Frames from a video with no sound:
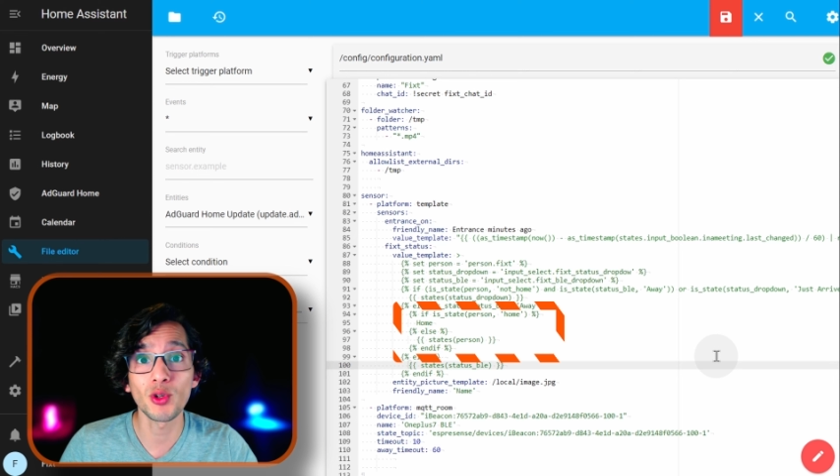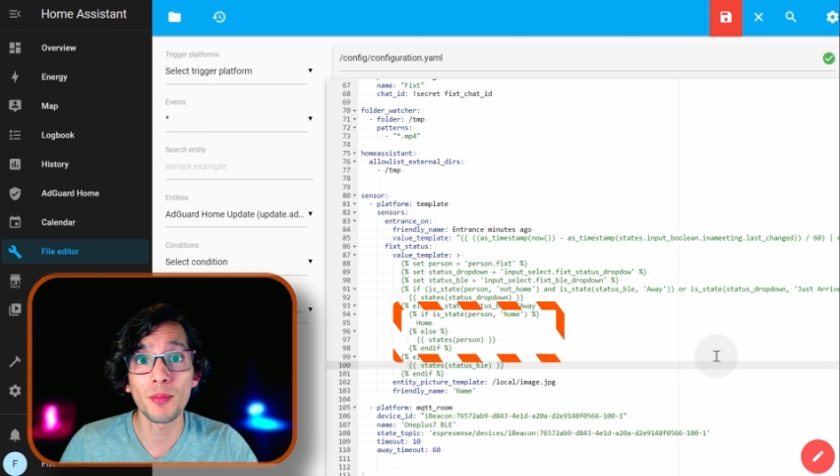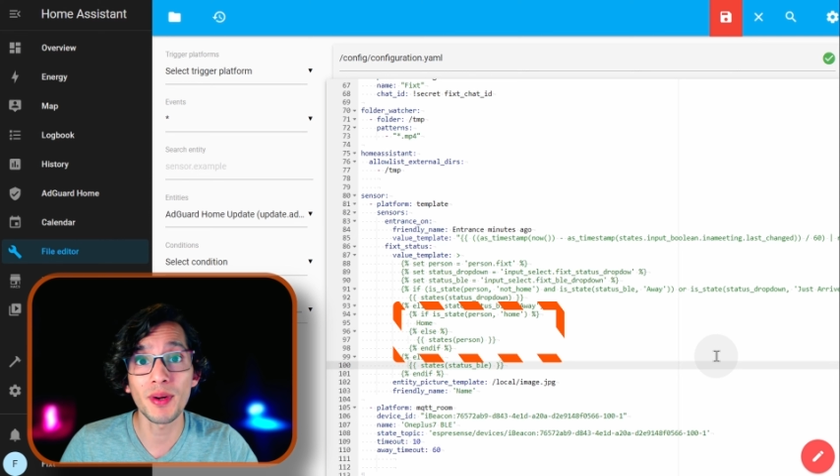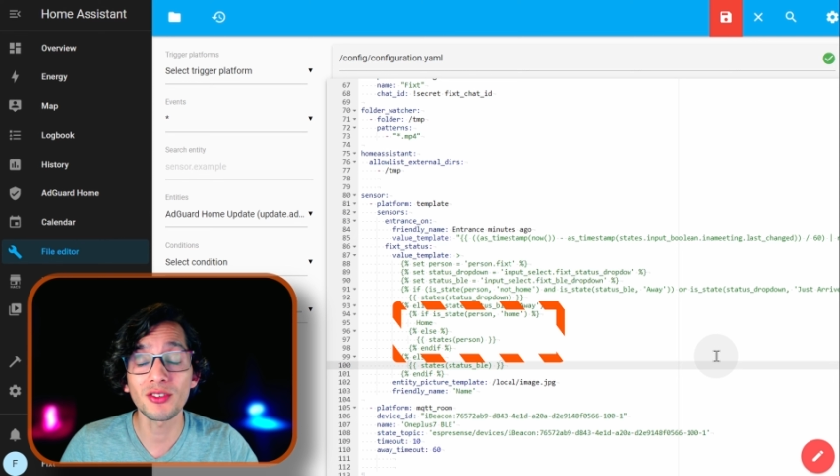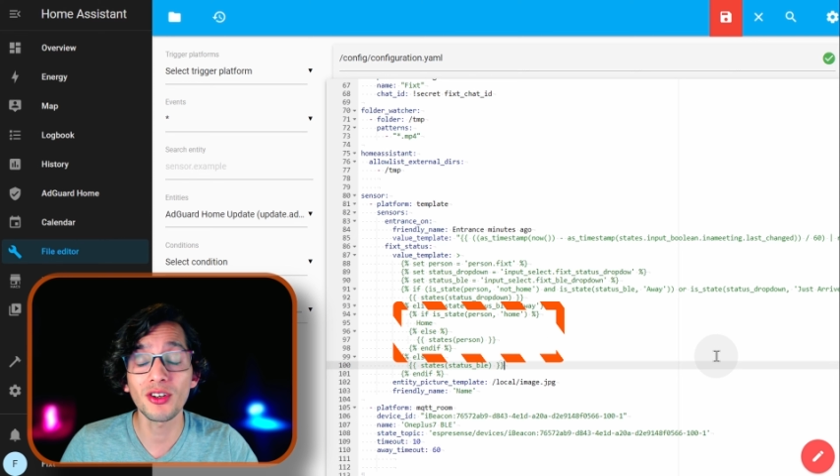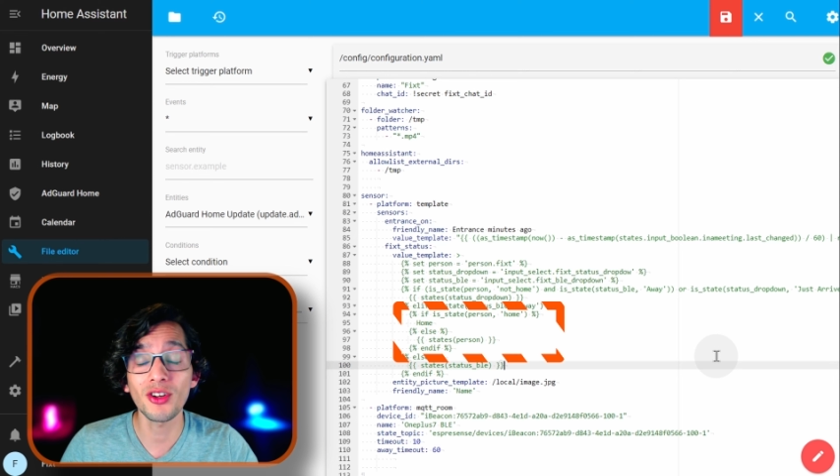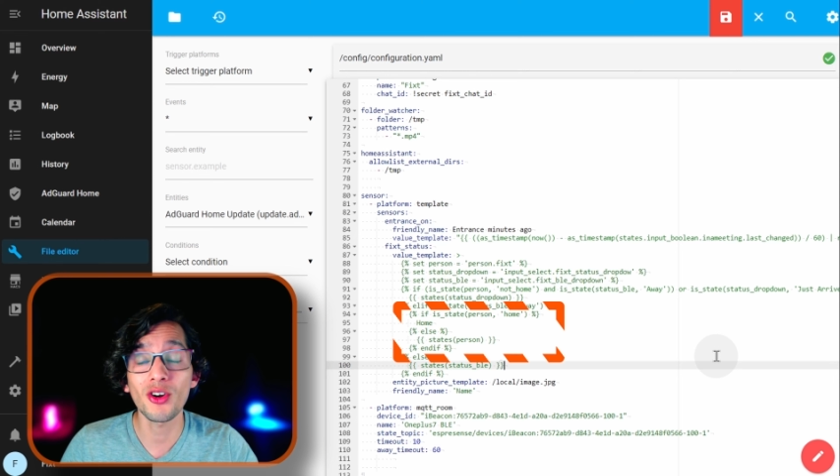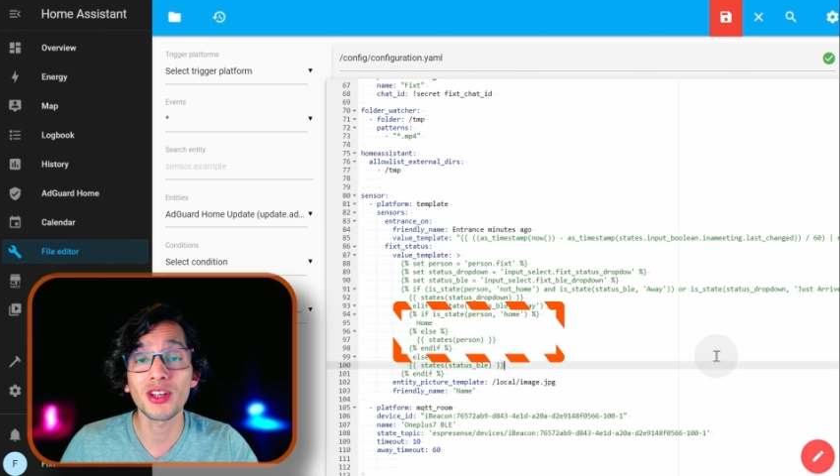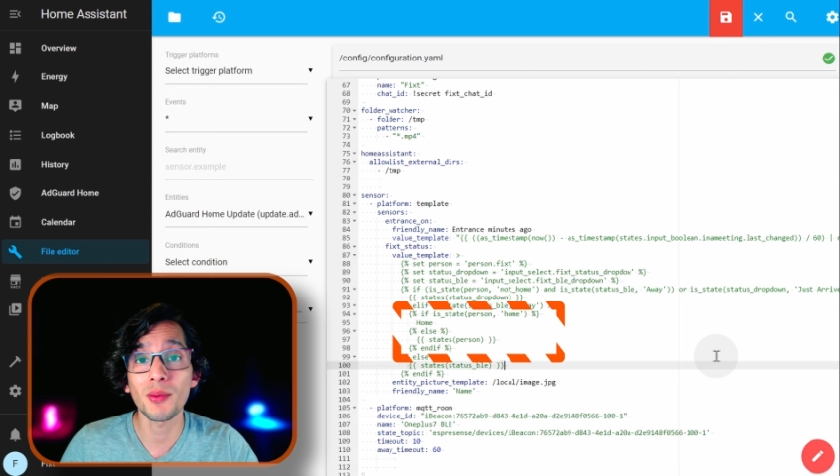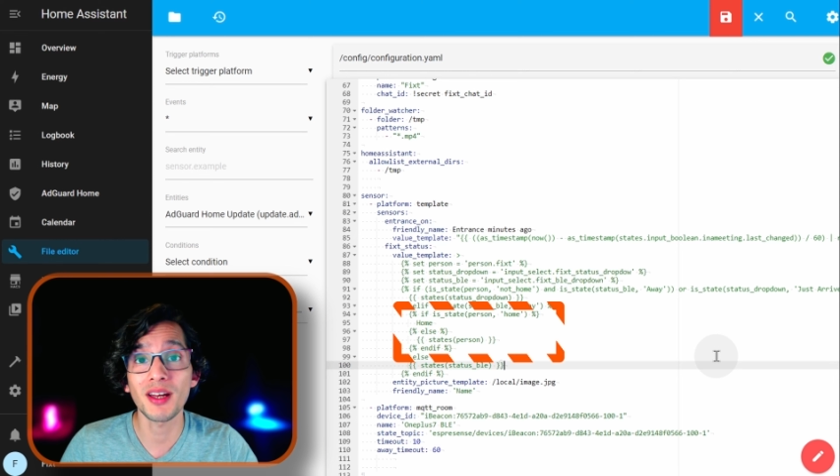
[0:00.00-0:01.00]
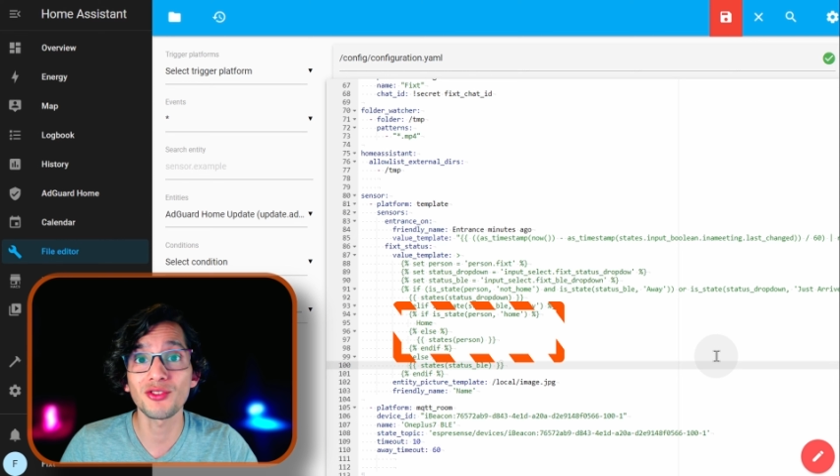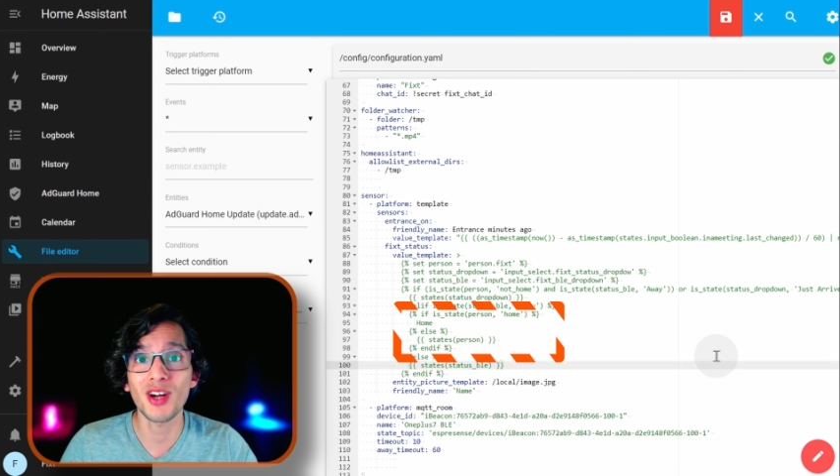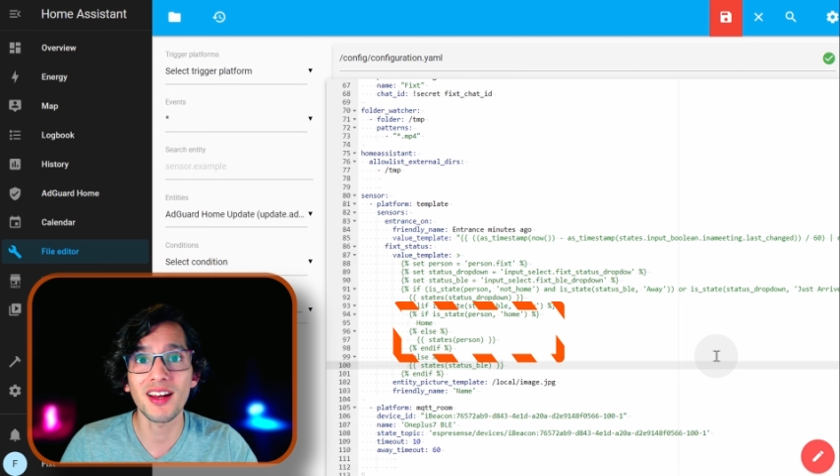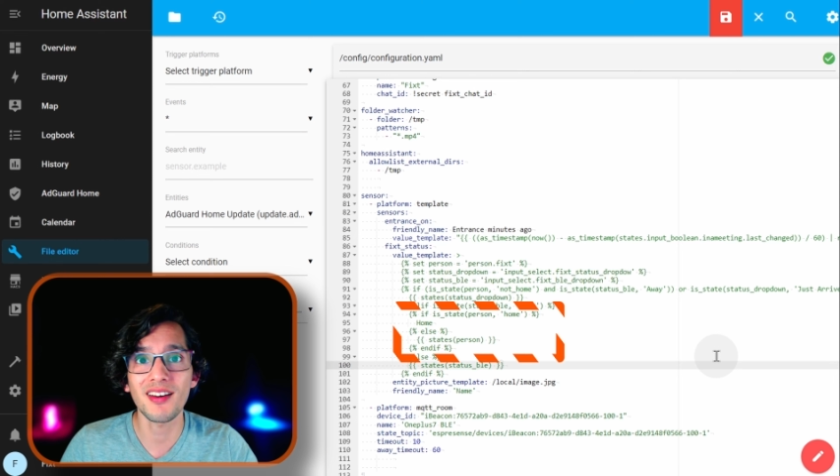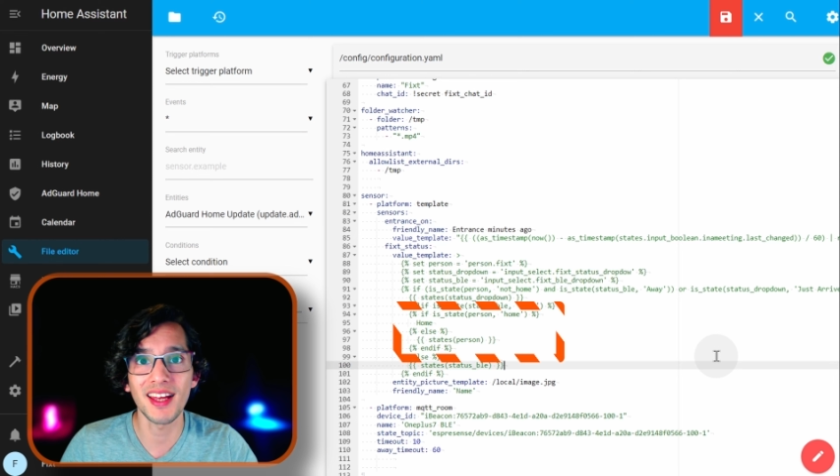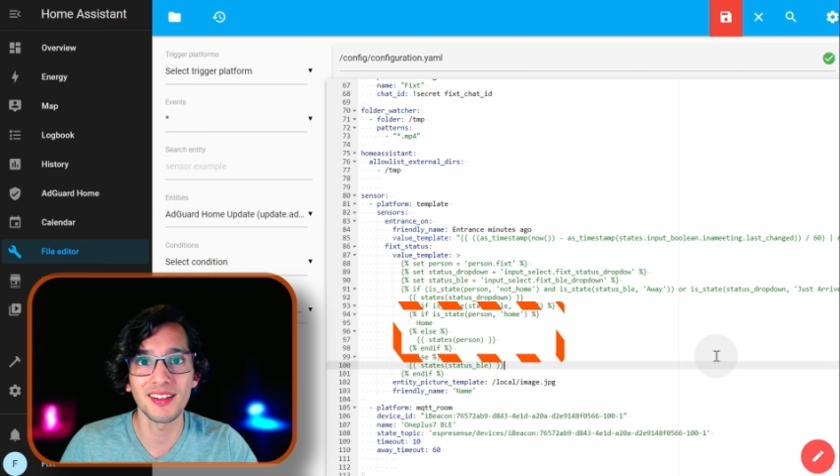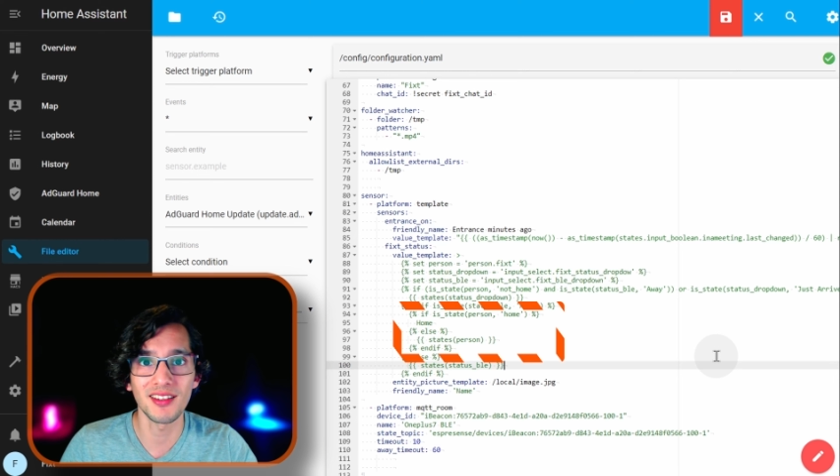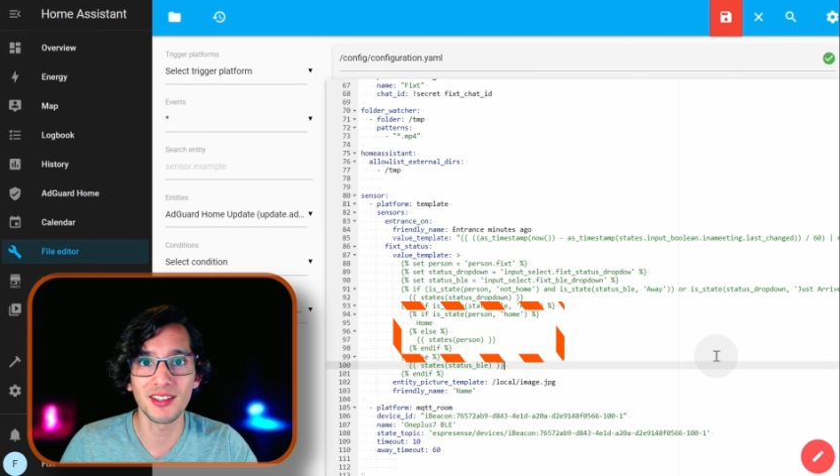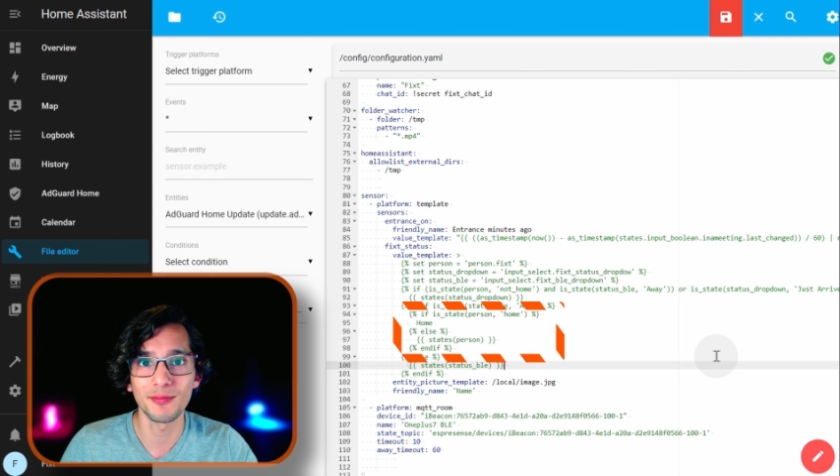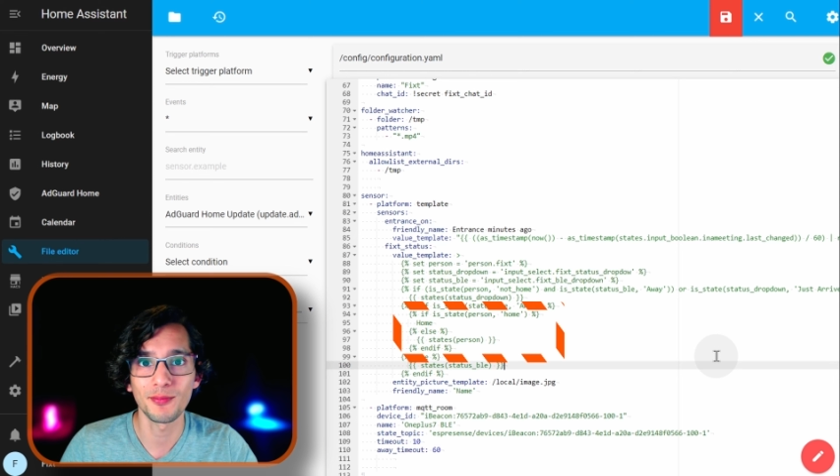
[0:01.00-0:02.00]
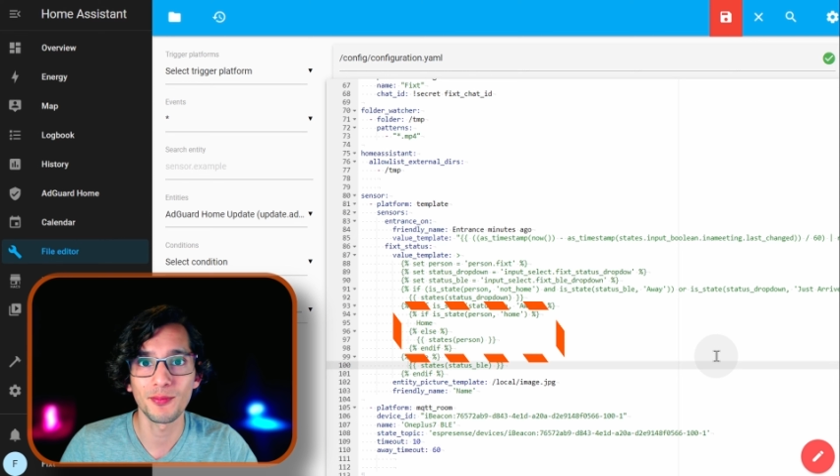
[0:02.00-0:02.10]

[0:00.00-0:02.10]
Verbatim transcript: to the person or device tracker entity.